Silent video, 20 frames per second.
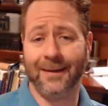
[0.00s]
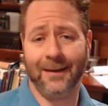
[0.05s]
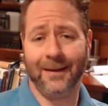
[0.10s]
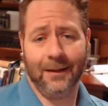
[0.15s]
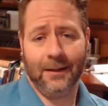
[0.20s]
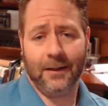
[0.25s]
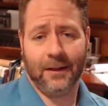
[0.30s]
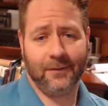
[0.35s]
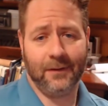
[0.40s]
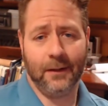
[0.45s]

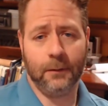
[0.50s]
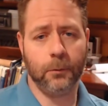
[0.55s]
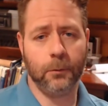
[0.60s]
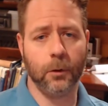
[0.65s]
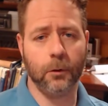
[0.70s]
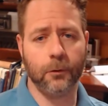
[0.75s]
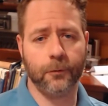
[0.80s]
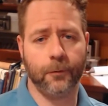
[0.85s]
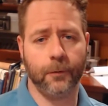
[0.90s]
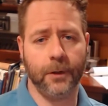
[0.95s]
And the same
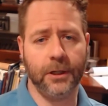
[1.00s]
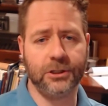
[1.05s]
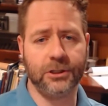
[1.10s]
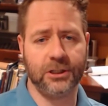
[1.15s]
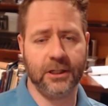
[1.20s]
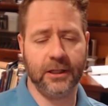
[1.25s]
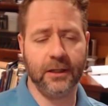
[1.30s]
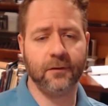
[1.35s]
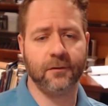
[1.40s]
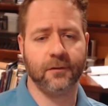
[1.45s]
goes for
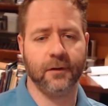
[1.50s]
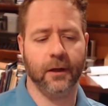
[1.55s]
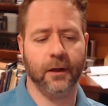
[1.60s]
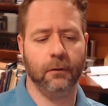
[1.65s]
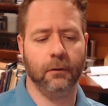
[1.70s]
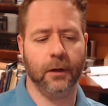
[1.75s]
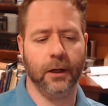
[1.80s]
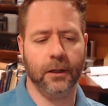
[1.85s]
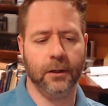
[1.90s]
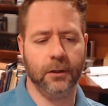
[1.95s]
HDInsight,
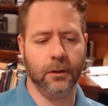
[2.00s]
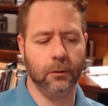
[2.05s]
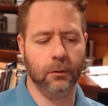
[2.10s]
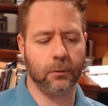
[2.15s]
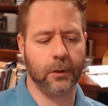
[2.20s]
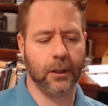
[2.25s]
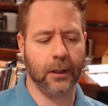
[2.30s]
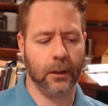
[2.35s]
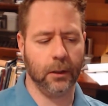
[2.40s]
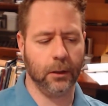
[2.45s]
right? You
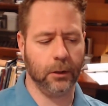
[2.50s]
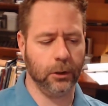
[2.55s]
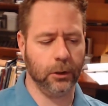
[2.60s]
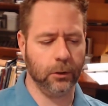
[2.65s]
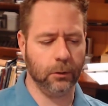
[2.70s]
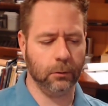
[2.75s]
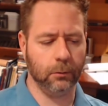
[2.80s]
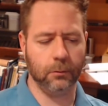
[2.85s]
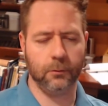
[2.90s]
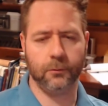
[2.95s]
can
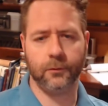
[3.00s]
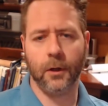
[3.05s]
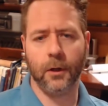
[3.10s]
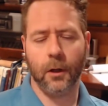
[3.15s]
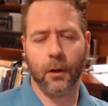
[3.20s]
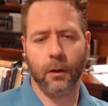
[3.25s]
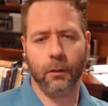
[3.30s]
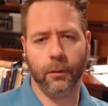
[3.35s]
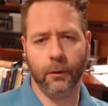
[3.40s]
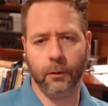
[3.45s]
use
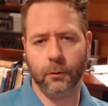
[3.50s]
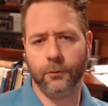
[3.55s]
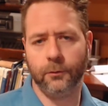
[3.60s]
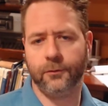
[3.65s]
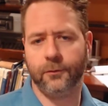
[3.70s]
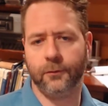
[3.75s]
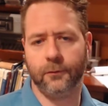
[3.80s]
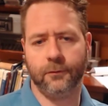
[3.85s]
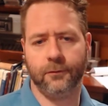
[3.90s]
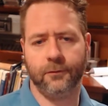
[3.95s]

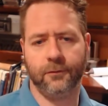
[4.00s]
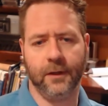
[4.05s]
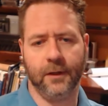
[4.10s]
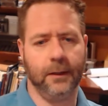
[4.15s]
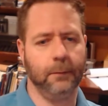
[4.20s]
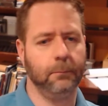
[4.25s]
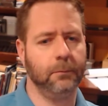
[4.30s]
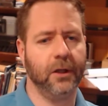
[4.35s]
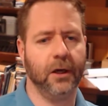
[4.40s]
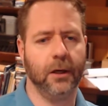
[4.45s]
those
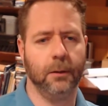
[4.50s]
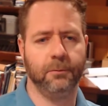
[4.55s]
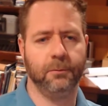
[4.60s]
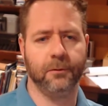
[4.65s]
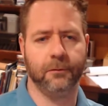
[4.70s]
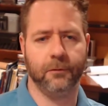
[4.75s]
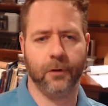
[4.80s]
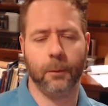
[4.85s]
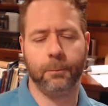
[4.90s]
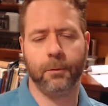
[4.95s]
same types
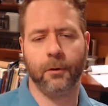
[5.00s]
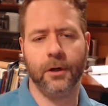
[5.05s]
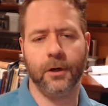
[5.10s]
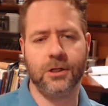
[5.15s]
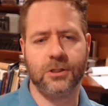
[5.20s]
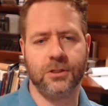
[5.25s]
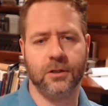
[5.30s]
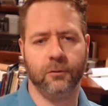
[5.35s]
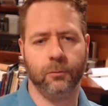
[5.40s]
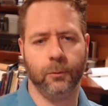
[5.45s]
of
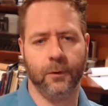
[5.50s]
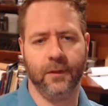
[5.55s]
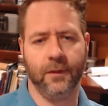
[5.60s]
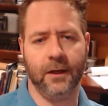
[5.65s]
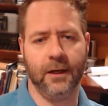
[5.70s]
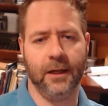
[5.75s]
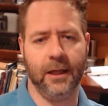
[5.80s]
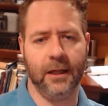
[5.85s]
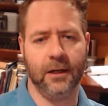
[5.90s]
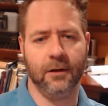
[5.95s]
operations
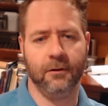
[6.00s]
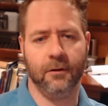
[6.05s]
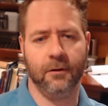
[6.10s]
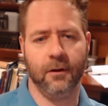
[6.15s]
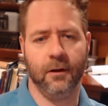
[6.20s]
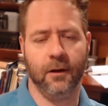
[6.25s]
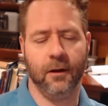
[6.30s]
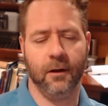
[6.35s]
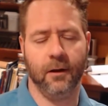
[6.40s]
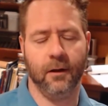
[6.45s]
within
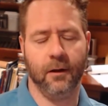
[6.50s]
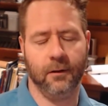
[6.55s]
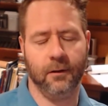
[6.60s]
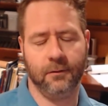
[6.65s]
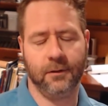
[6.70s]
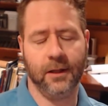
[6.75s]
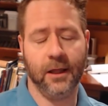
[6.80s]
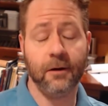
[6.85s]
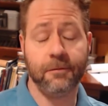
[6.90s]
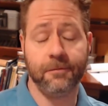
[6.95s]

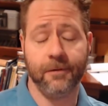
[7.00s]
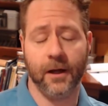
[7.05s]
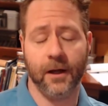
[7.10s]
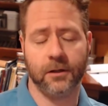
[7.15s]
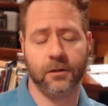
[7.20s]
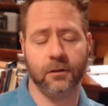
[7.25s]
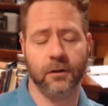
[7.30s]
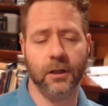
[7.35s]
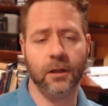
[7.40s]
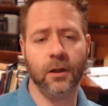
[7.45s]
Data
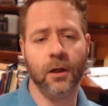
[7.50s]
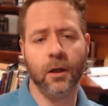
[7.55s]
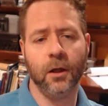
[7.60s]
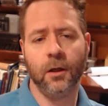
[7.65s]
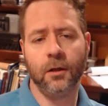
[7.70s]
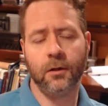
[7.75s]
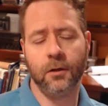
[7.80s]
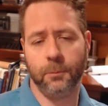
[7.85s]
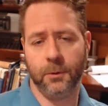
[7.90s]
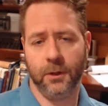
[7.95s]
Factory
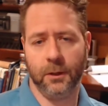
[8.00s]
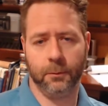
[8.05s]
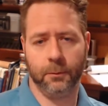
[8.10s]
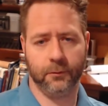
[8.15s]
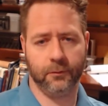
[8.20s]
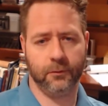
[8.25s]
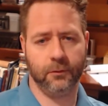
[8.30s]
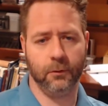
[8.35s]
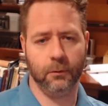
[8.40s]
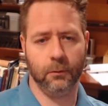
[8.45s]
to be able
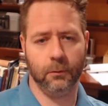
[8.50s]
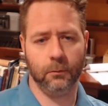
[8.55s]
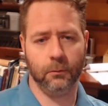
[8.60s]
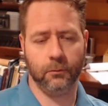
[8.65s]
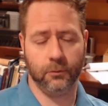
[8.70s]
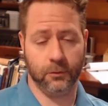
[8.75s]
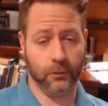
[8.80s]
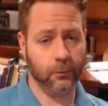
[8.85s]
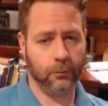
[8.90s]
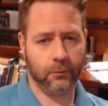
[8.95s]
to
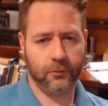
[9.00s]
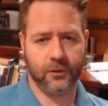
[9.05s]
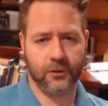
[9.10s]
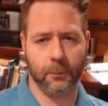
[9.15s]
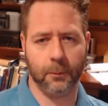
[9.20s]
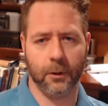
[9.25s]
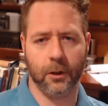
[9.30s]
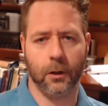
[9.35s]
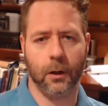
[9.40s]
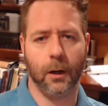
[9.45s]
do
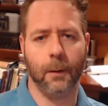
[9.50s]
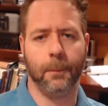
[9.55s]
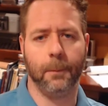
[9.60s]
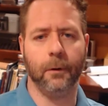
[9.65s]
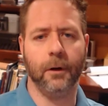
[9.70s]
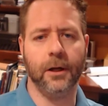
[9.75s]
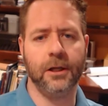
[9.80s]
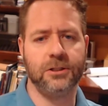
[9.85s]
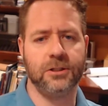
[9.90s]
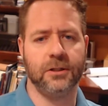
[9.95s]
similar
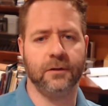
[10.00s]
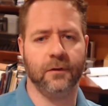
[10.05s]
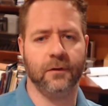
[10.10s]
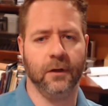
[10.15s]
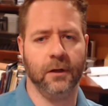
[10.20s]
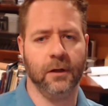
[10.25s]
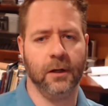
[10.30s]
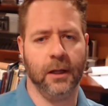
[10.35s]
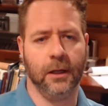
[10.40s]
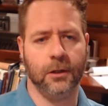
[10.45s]
operations
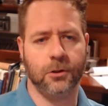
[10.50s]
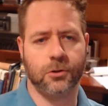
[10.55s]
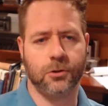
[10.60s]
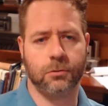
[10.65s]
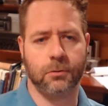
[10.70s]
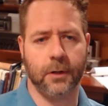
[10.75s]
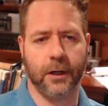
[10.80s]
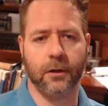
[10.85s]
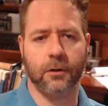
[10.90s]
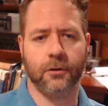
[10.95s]
and
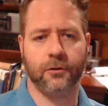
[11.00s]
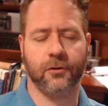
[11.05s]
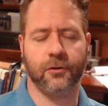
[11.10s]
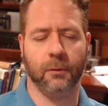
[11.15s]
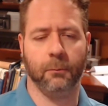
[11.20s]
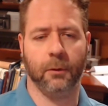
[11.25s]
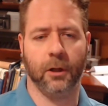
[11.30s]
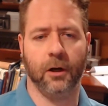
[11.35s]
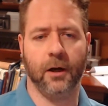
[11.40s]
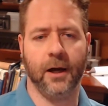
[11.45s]
trigger
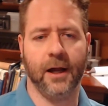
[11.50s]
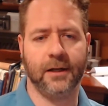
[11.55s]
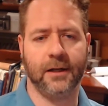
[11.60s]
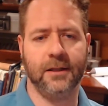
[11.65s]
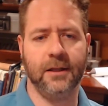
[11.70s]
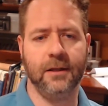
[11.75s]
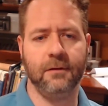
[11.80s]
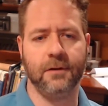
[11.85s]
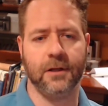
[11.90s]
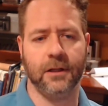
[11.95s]
similar
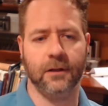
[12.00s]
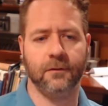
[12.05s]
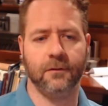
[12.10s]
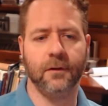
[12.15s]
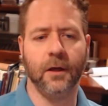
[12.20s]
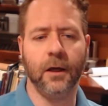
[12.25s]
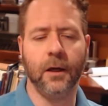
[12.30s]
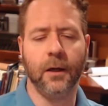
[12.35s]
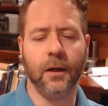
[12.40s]
activities.